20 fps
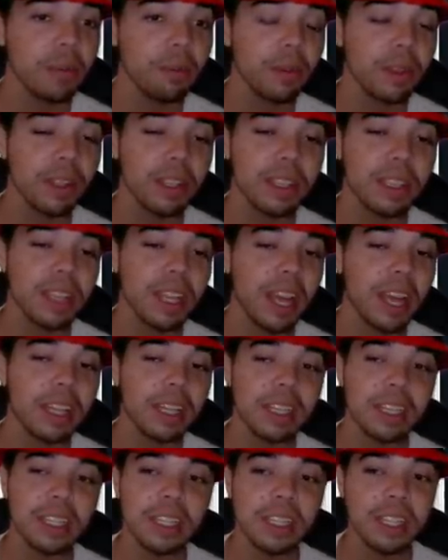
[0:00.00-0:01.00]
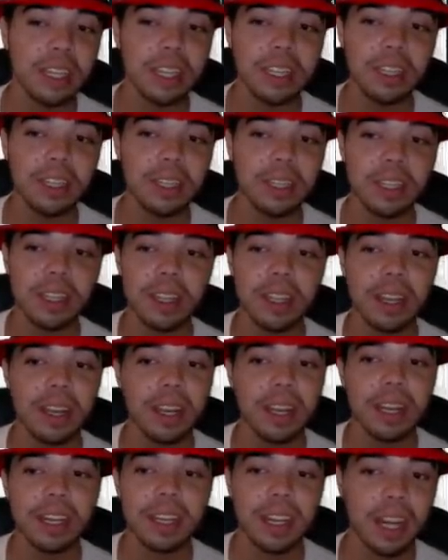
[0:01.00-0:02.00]
But the stats, it just
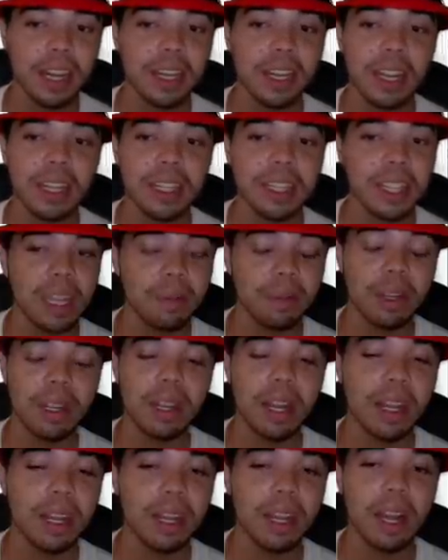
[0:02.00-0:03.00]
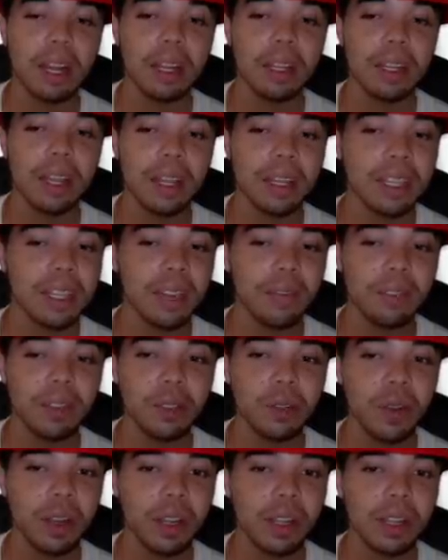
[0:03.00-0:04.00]
99 stamina, 99, 97
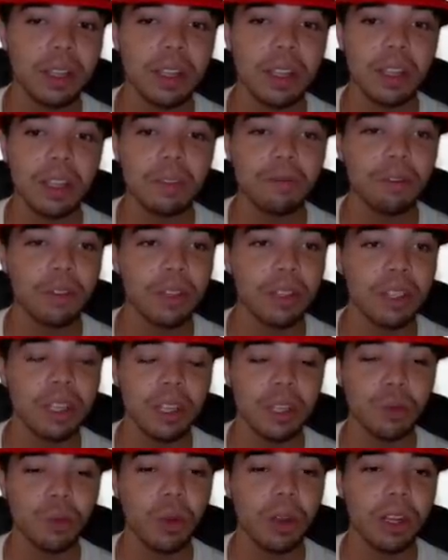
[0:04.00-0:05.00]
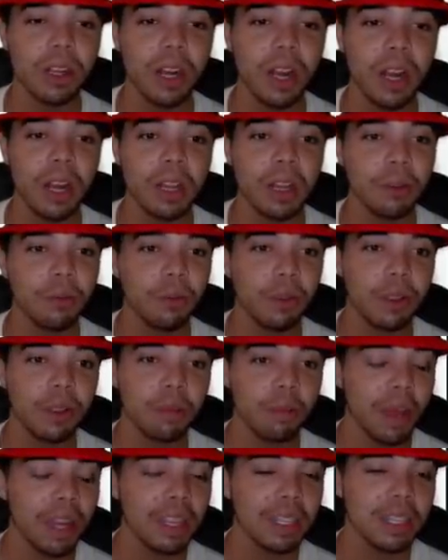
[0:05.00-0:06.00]
strength for a 6-1 guy
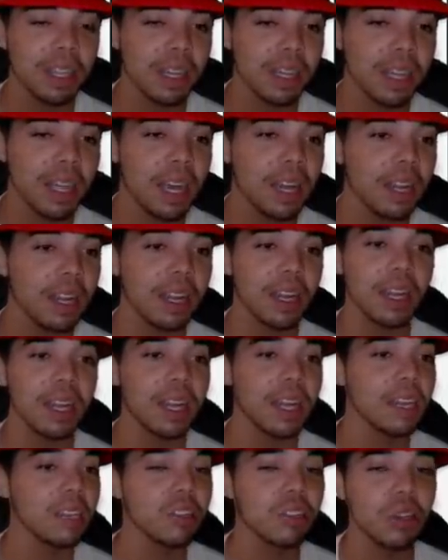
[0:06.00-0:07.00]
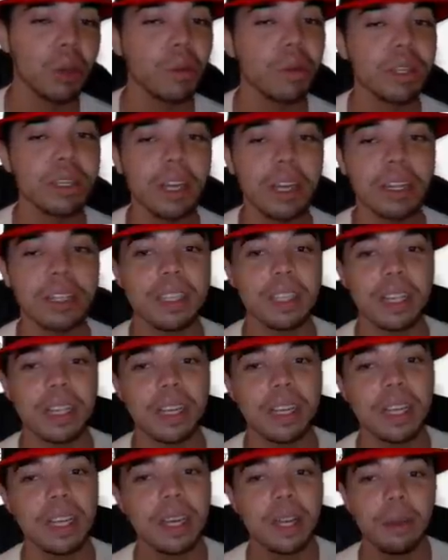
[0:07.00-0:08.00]
with pace like that is so enticing.
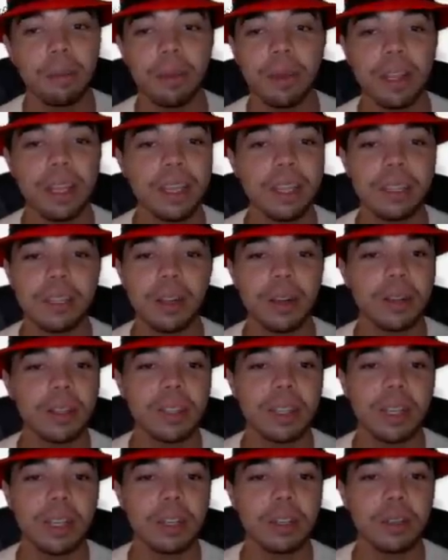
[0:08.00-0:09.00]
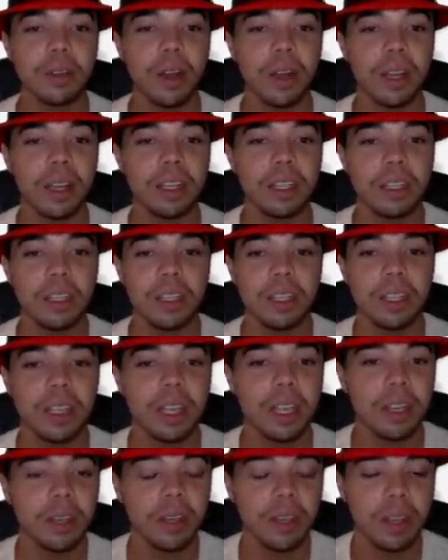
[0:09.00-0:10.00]
But he turns like a truck. He just
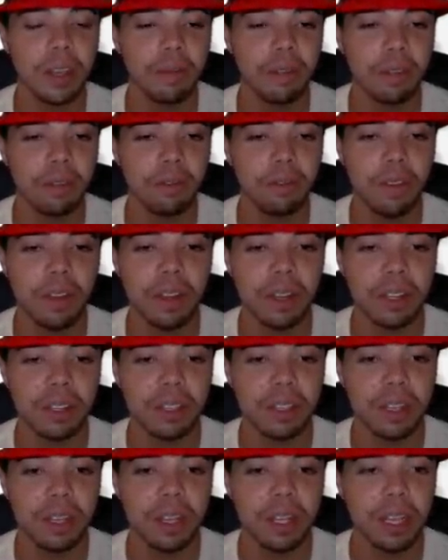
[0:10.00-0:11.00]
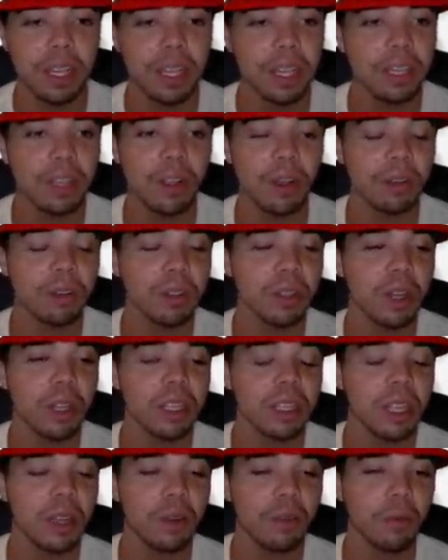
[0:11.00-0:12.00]
he couldn't even finish. His long
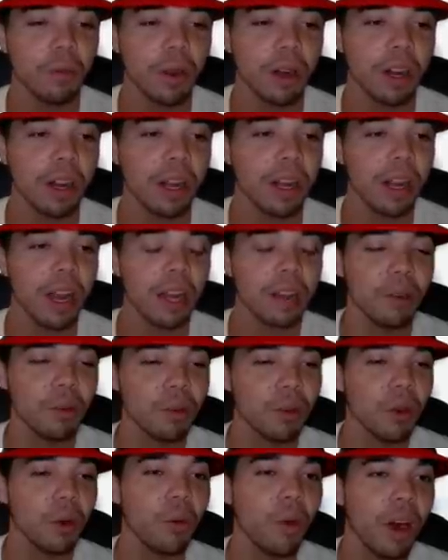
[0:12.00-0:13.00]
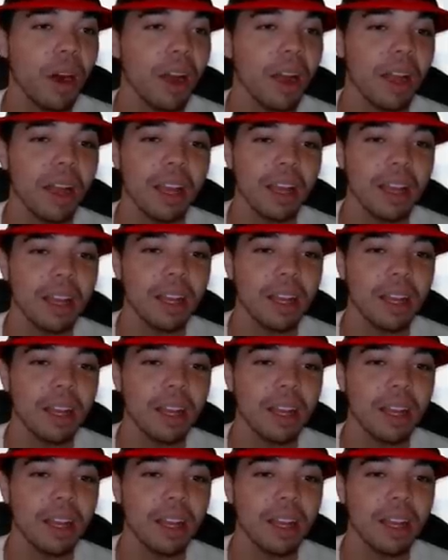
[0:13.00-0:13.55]
shots didn't work. I don't know why.